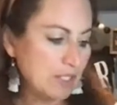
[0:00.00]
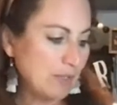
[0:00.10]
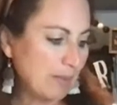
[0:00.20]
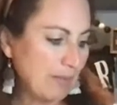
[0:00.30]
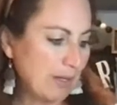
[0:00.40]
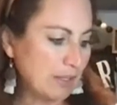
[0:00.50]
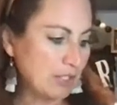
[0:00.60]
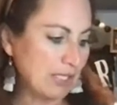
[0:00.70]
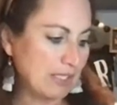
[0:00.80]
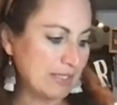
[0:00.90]
So I
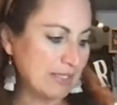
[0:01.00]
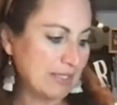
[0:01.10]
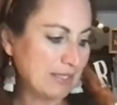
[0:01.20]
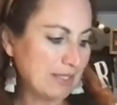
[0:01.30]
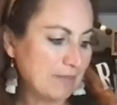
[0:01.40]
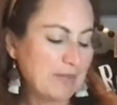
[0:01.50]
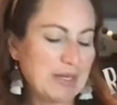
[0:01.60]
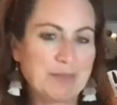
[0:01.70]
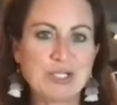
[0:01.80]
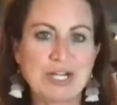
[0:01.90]
apologize, but
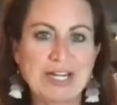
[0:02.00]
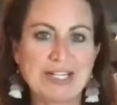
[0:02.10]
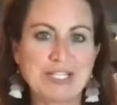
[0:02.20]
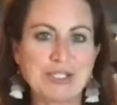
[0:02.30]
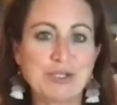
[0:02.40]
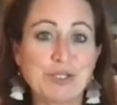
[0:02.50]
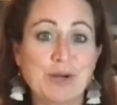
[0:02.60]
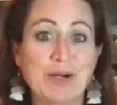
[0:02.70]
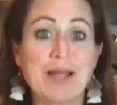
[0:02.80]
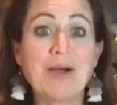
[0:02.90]
I'm gonna try to get that to you
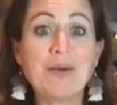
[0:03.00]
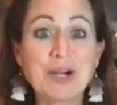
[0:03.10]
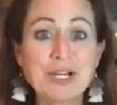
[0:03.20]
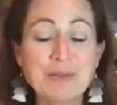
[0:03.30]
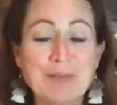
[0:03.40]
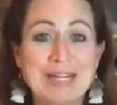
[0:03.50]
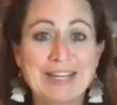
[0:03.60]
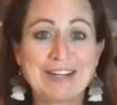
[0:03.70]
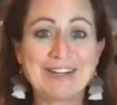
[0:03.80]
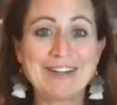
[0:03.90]
tomorrow. How are you, my
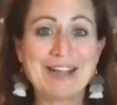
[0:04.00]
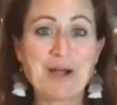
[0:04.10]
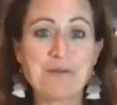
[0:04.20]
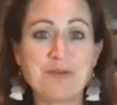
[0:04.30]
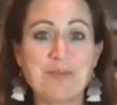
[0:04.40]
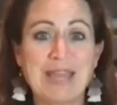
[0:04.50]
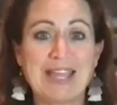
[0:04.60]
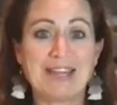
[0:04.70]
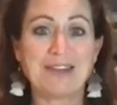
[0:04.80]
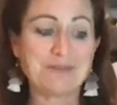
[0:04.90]
dear? How have you
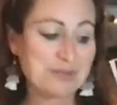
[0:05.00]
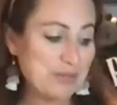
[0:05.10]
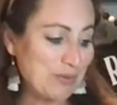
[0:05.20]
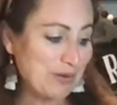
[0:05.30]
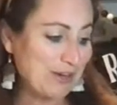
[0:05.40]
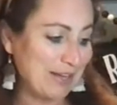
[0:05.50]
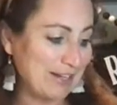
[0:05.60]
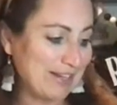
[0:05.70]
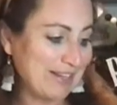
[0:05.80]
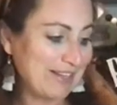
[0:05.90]
been? What's going on?
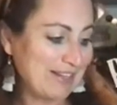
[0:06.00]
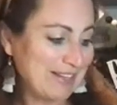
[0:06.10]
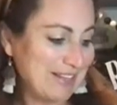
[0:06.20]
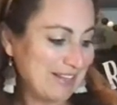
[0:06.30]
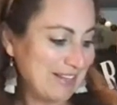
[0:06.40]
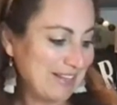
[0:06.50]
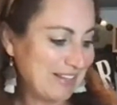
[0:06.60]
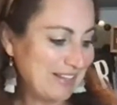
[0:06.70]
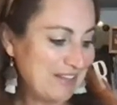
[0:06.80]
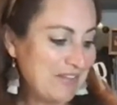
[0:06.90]

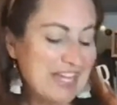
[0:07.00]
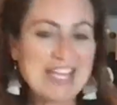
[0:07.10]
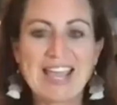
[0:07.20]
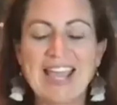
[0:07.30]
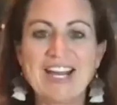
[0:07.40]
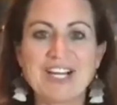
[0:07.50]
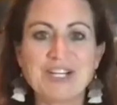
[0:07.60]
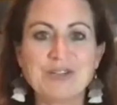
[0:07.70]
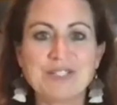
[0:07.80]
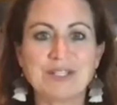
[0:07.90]
Vicky K, are
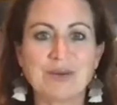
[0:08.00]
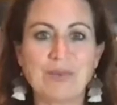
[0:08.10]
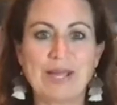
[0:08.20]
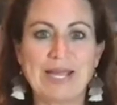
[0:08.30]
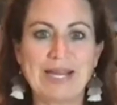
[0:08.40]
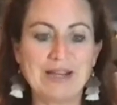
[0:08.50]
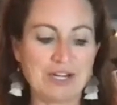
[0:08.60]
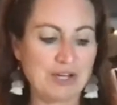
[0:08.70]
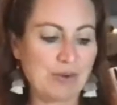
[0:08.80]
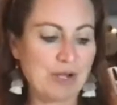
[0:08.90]
you still away?
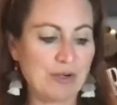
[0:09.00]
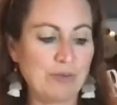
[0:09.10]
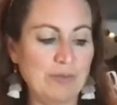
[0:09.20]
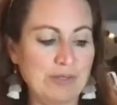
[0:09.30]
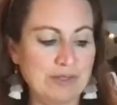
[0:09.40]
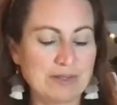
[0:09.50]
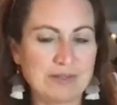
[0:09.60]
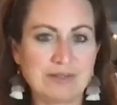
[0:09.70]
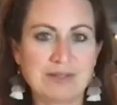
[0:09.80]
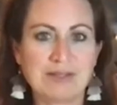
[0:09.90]
Are you home? Are
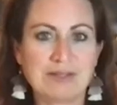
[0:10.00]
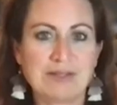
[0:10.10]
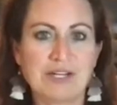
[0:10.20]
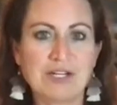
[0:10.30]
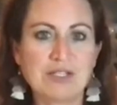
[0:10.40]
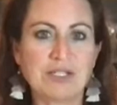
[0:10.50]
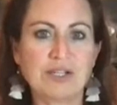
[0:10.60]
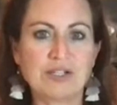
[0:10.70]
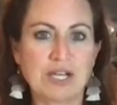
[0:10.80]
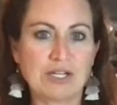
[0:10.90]
you still
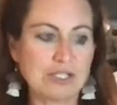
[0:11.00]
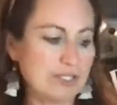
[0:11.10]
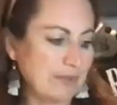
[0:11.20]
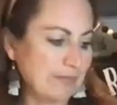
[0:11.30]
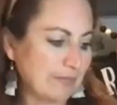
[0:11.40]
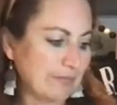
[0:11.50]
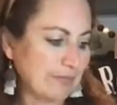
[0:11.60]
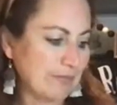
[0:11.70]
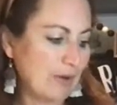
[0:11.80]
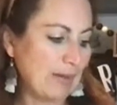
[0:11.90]
at your daughter's?
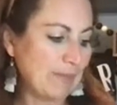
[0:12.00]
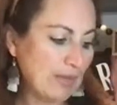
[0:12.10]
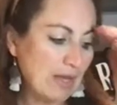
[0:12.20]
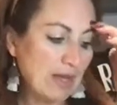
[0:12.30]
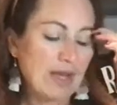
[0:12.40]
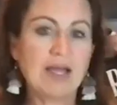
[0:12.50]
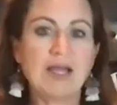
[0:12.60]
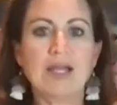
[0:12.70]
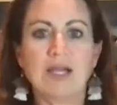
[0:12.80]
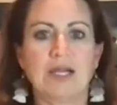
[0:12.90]
Okay.
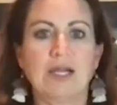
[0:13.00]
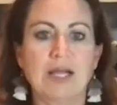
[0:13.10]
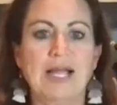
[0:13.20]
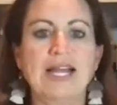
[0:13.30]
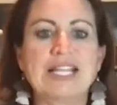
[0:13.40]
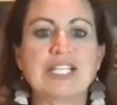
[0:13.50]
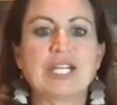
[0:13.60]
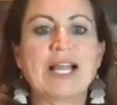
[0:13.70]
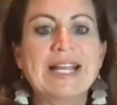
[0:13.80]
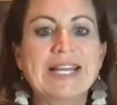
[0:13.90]
I gotta get
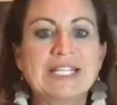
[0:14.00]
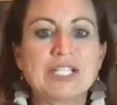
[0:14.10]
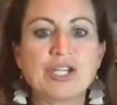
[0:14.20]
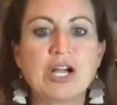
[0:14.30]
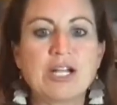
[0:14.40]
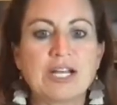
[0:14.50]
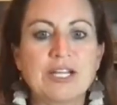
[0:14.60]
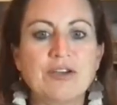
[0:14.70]
to, I gotta get to chalking.